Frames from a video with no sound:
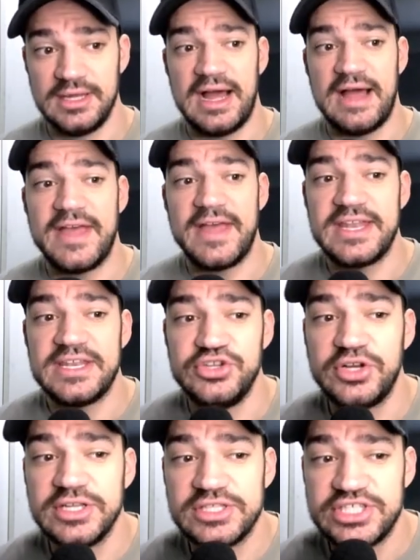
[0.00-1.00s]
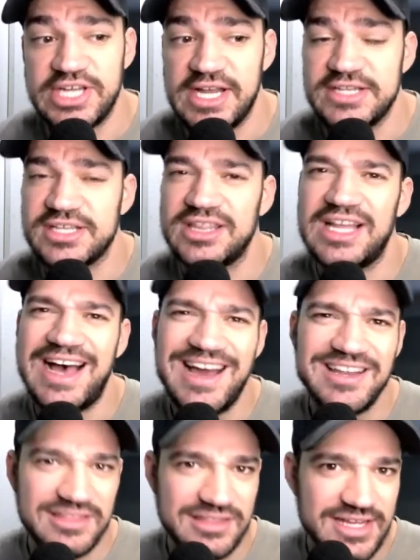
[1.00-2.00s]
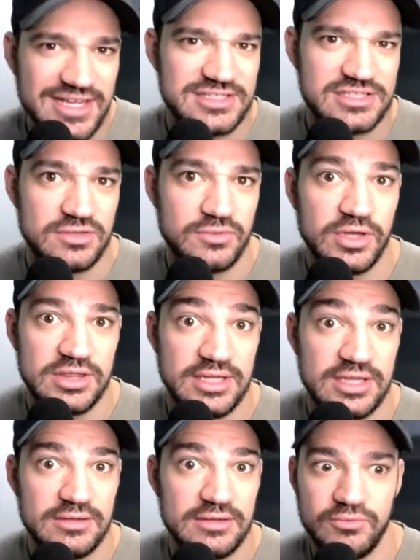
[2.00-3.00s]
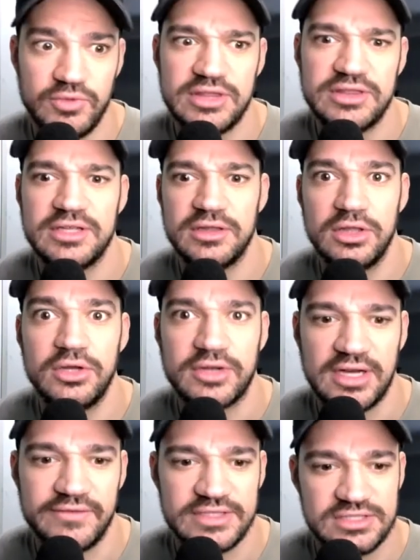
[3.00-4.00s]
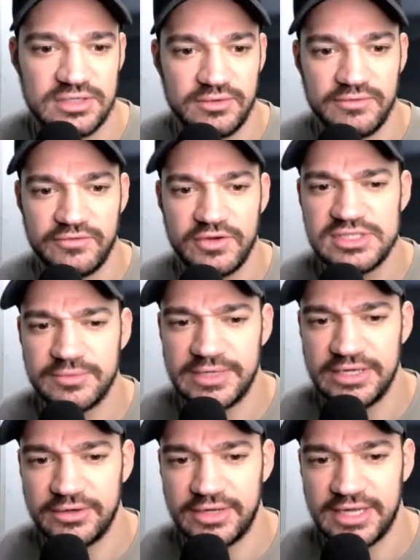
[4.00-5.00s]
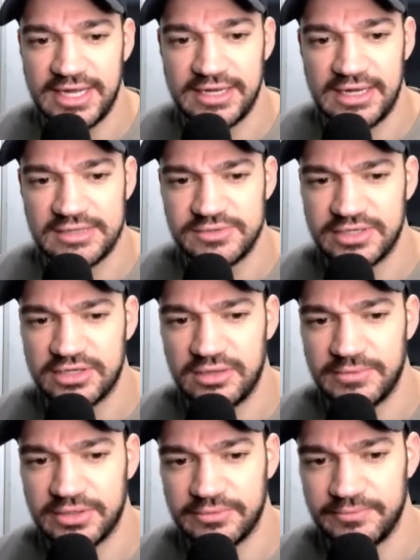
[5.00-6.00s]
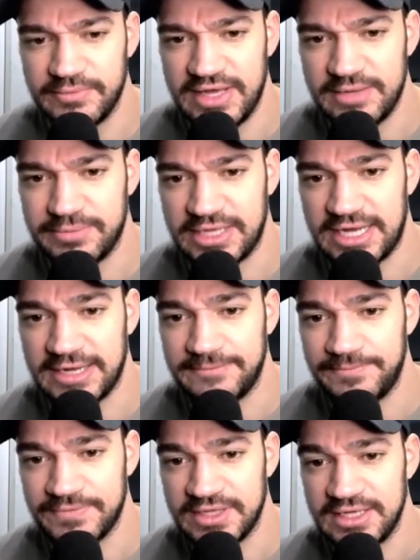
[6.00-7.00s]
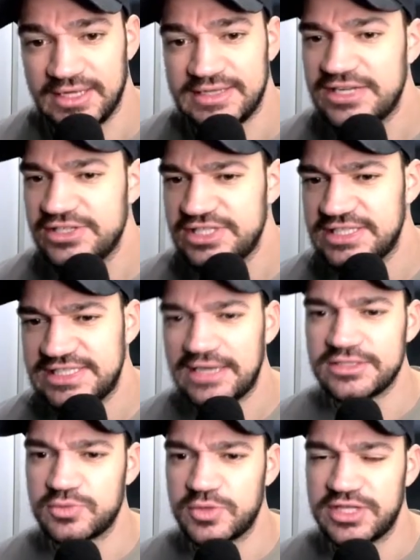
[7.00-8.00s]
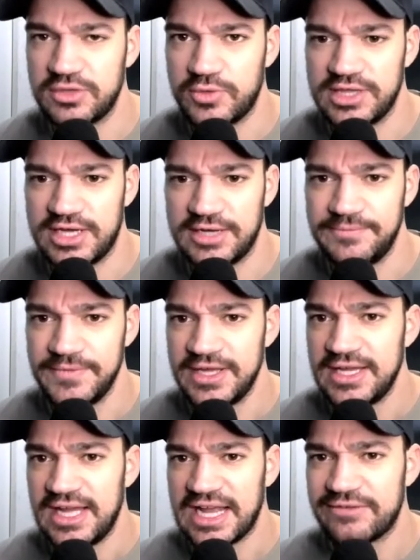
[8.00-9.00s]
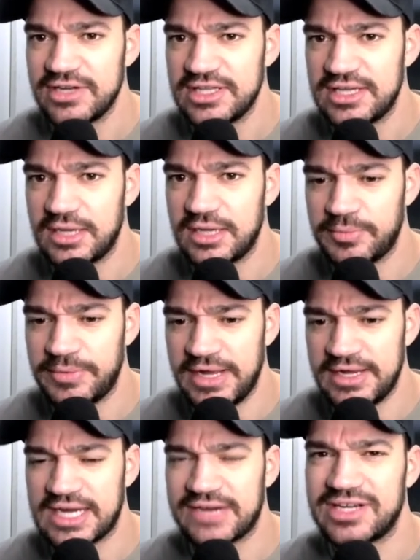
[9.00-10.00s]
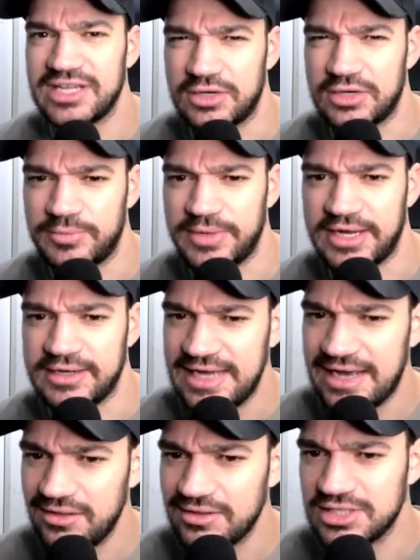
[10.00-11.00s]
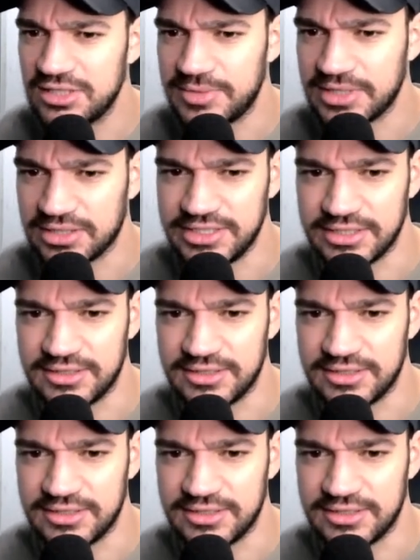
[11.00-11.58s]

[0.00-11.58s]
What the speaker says: And then you can change a lot of things with the look of it. So first I want to hit OK. I'm going to hit apply. Now you see how I just went to the one line. I got rid of the upper band. I got rid of the lower band. Now it looks a little bit cleaner.